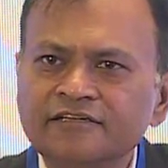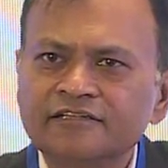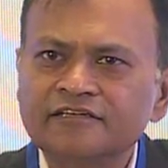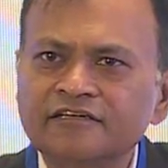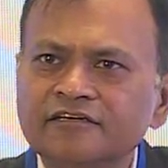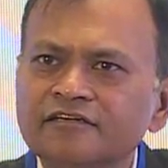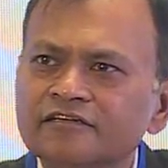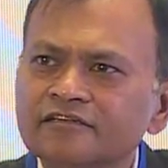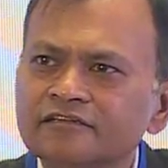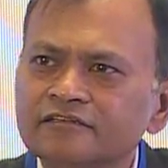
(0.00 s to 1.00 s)
The
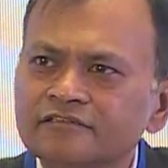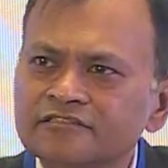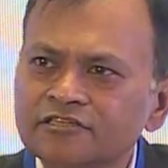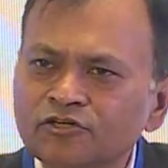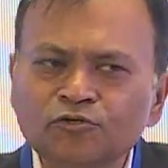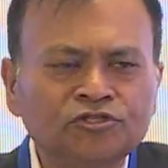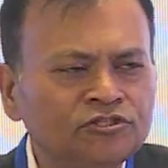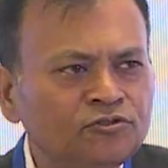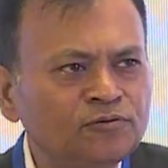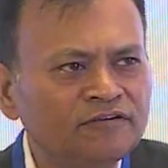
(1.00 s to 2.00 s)

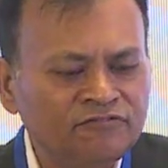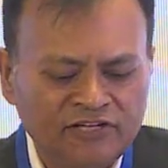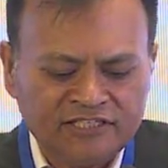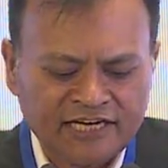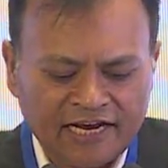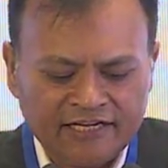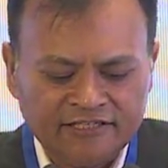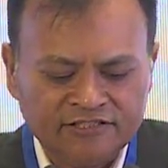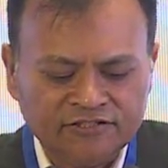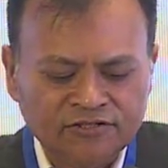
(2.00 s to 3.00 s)
solution to every
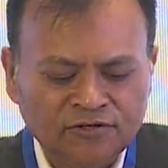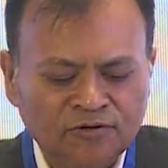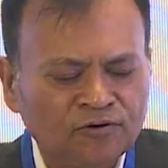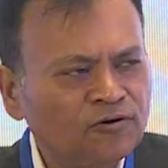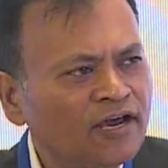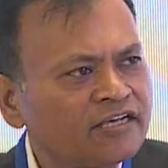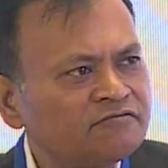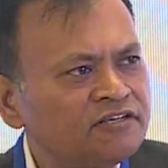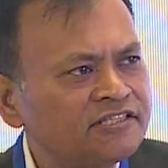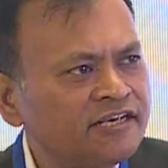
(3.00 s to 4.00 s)
challenge, or as
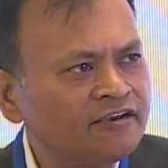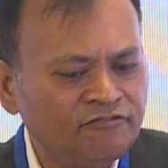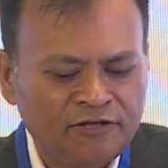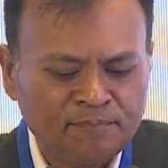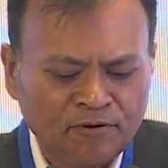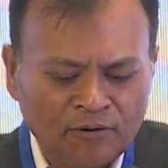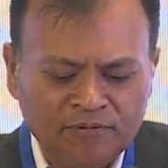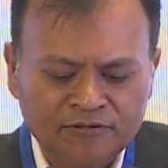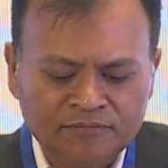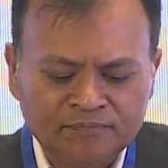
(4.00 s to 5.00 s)
we say, every
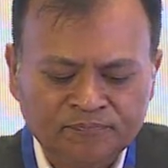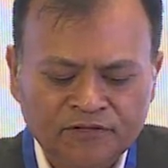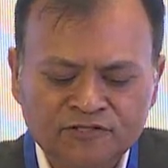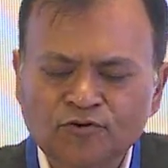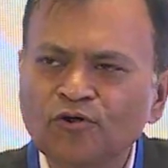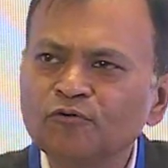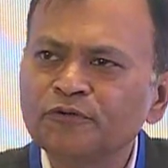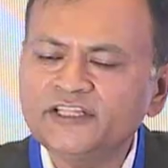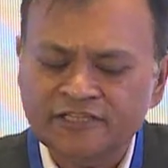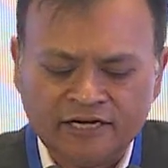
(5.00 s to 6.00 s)
problem, is all
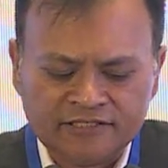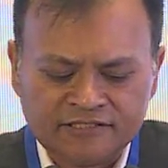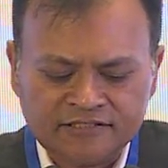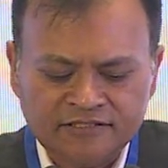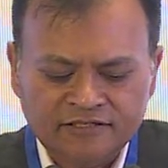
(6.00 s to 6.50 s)
within us.